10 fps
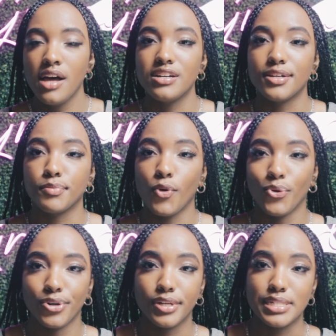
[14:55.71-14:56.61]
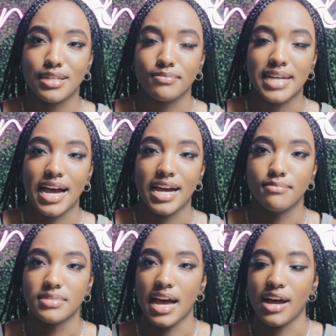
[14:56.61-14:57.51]
Or
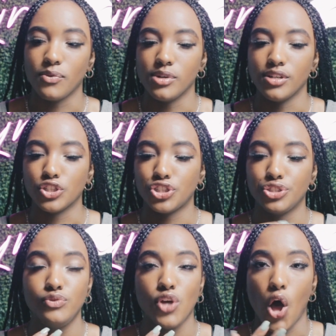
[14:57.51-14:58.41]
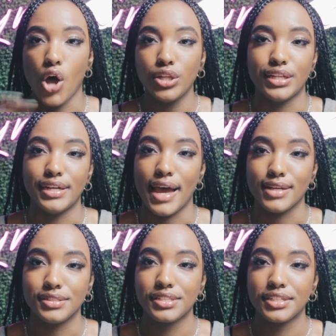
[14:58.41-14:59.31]
sometimes I will shoot on the
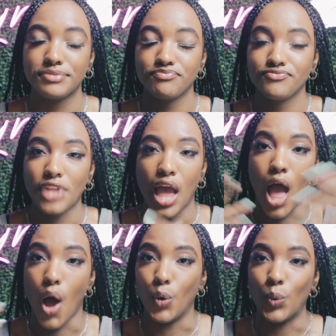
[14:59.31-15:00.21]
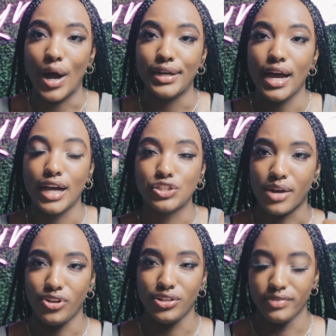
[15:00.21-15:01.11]
desk. Why not? But I
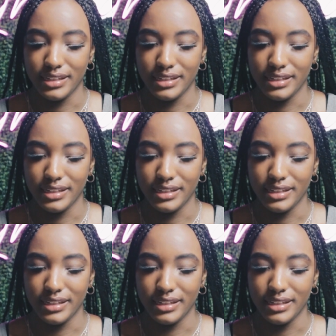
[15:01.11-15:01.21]
really